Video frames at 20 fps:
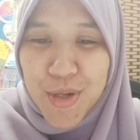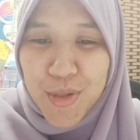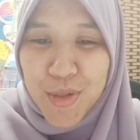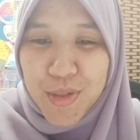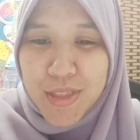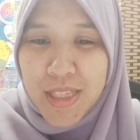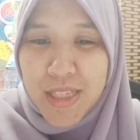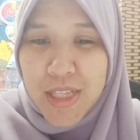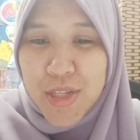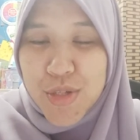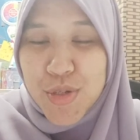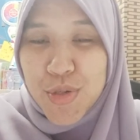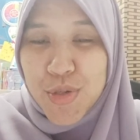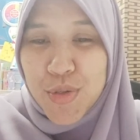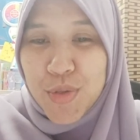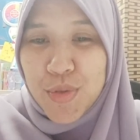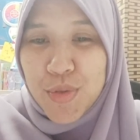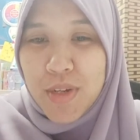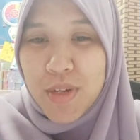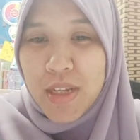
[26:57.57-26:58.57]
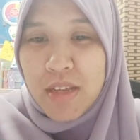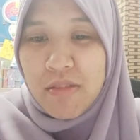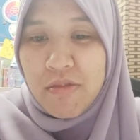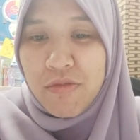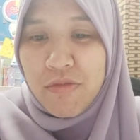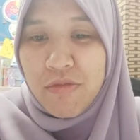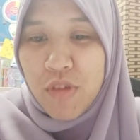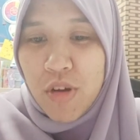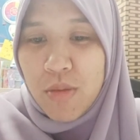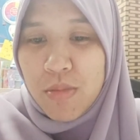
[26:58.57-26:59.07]
Okay, Joe, right,
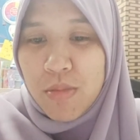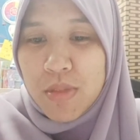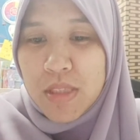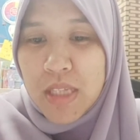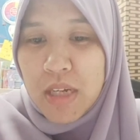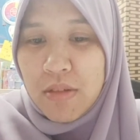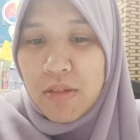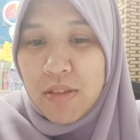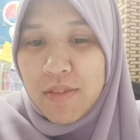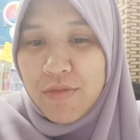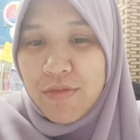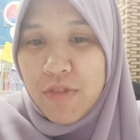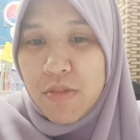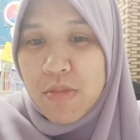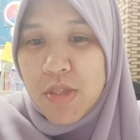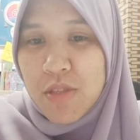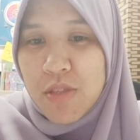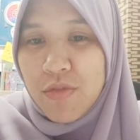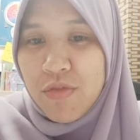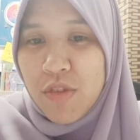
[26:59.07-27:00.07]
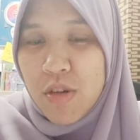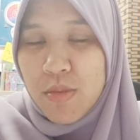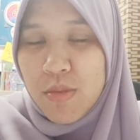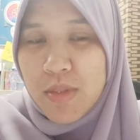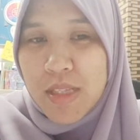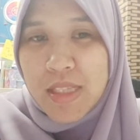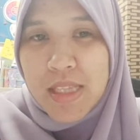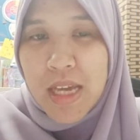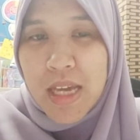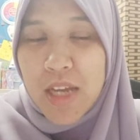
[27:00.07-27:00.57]
informal, how informal is
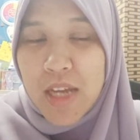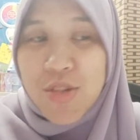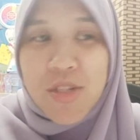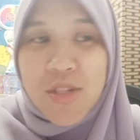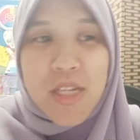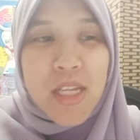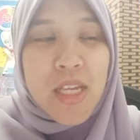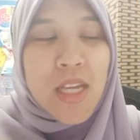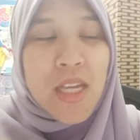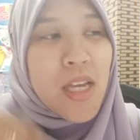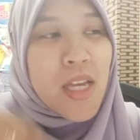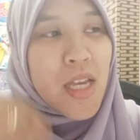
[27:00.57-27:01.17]
informal is actually,